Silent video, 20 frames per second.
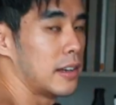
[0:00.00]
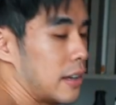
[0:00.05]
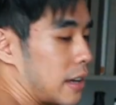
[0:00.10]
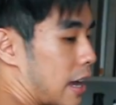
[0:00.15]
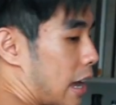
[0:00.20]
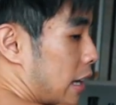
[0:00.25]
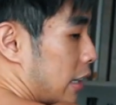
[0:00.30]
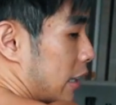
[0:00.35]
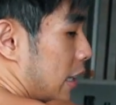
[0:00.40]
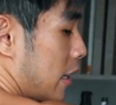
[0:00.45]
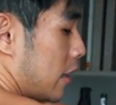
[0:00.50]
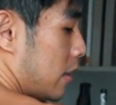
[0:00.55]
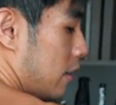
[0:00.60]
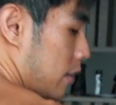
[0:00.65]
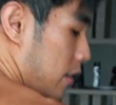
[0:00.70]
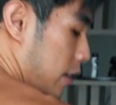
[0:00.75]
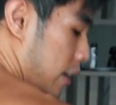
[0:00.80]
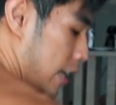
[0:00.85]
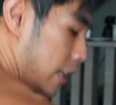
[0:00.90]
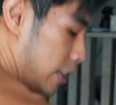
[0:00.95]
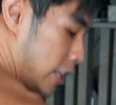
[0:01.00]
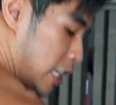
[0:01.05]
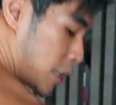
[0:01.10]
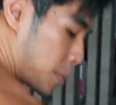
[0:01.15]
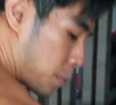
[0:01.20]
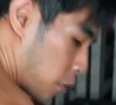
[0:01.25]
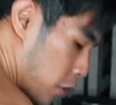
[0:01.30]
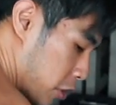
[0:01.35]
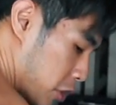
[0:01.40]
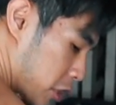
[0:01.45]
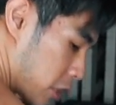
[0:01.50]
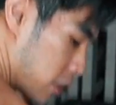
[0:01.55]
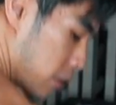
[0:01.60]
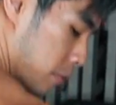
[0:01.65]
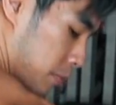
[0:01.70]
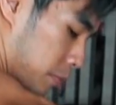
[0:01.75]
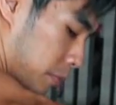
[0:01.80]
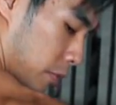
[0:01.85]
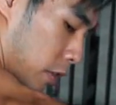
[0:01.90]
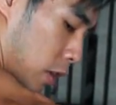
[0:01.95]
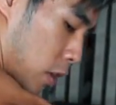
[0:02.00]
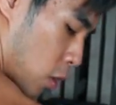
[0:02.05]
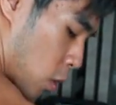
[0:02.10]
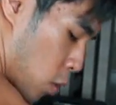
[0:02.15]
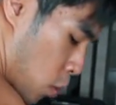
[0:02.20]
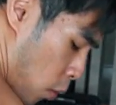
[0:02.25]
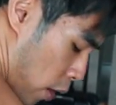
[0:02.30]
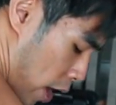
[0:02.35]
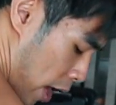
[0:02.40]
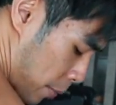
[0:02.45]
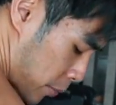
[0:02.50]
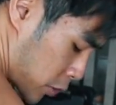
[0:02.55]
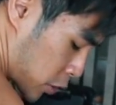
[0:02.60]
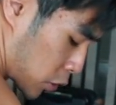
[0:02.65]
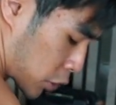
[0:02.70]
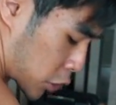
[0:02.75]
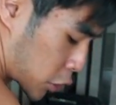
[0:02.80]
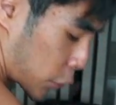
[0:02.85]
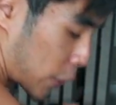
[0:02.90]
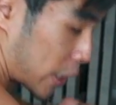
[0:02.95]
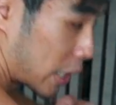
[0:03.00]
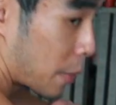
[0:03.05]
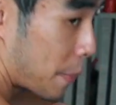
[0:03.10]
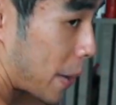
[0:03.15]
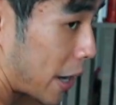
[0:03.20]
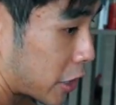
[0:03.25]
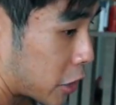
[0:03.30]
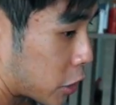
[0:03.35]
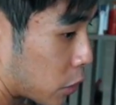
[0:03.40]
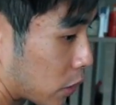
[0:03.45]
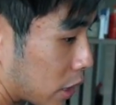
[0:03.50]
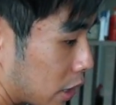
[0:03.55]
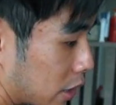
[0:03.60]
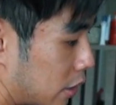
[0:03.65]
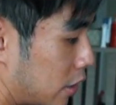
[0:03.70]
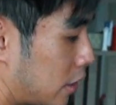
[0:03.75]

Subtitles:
Anything in this position will help you to train the back shoulder.